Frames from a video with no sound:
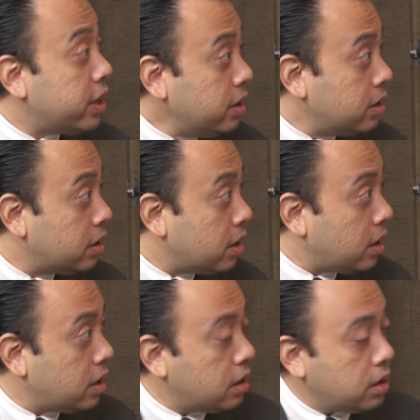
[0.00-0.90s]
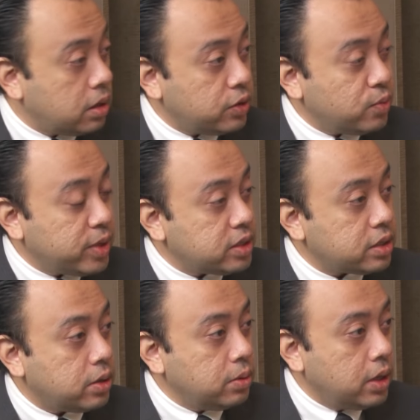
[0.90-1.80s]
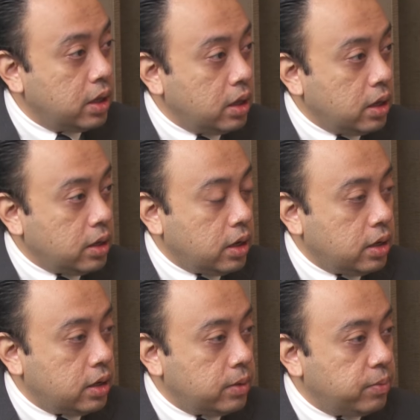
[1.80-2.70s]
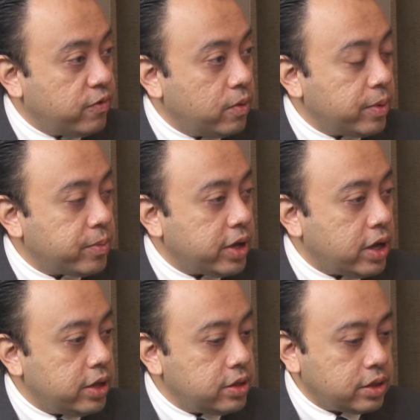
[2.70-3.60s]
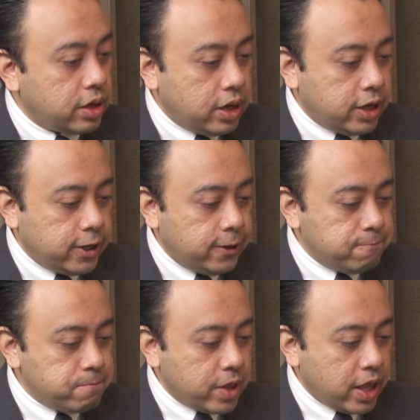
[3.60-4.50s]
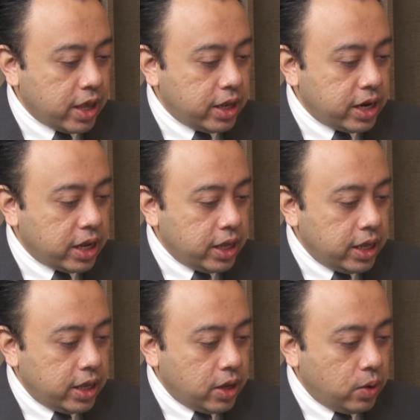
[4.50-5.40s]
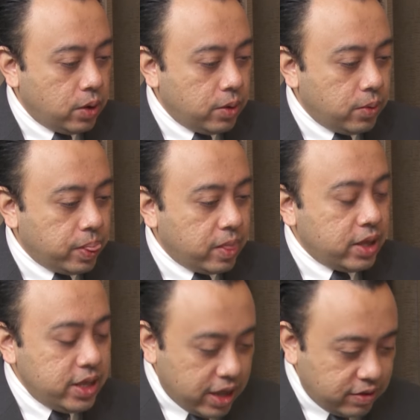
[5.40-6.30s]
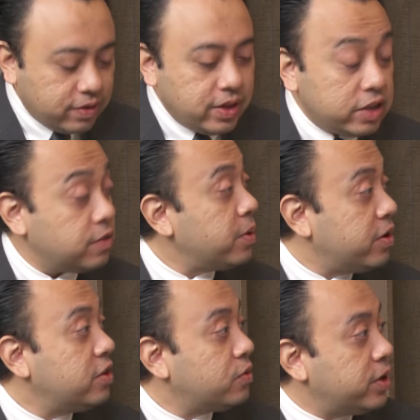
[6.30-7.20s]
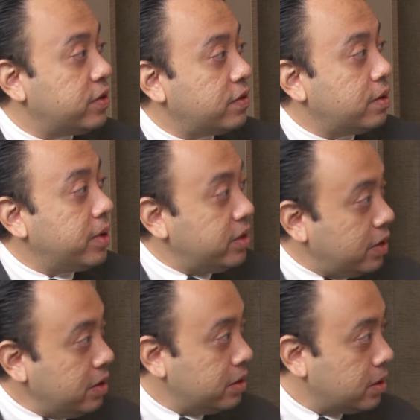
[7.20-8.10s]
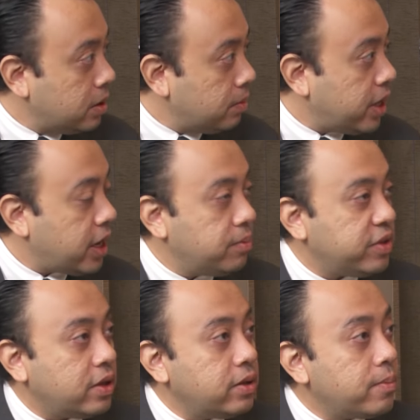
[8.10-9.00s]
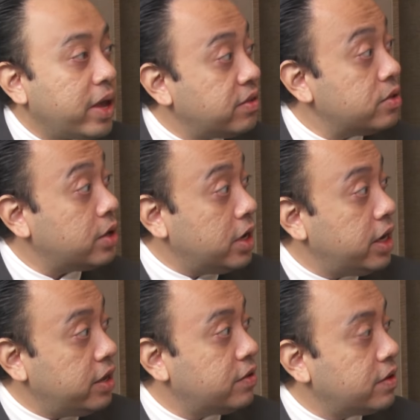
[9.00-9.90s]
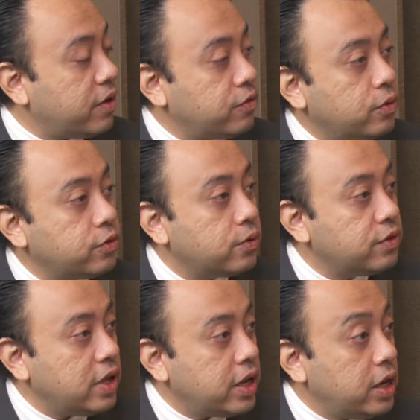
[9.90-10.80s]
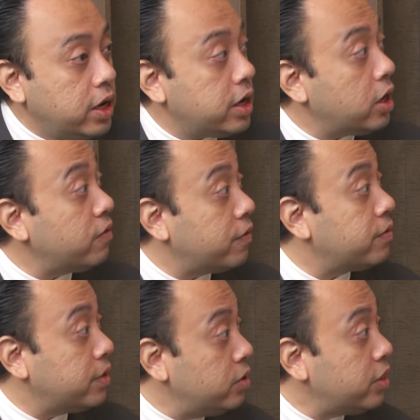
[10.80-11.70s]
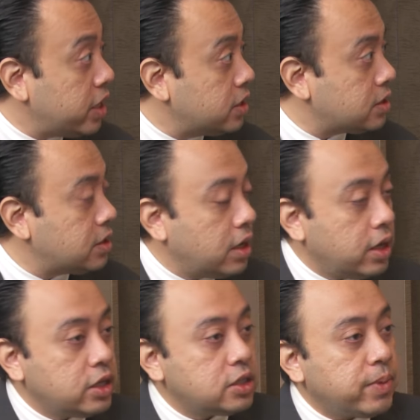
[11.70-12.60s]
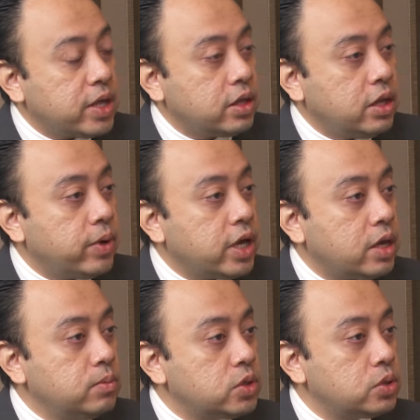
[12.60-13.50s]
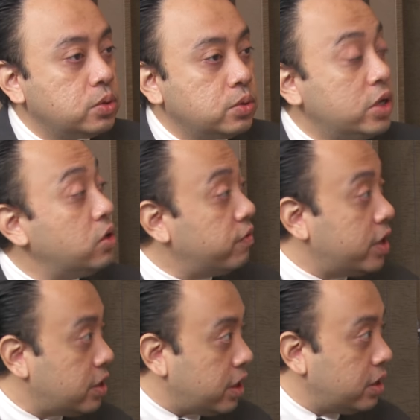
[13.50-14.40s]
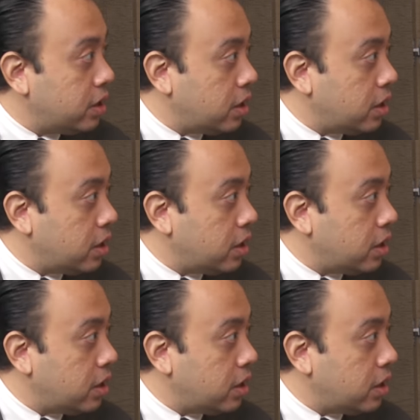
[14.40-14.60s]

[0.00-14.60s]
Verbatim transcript: there 2 months ago, performing my Hajj, and yes, the experience was amazing. But at the same time, as a journalist, I've also seen and learned a lot of new things, especially when it comes to innovation.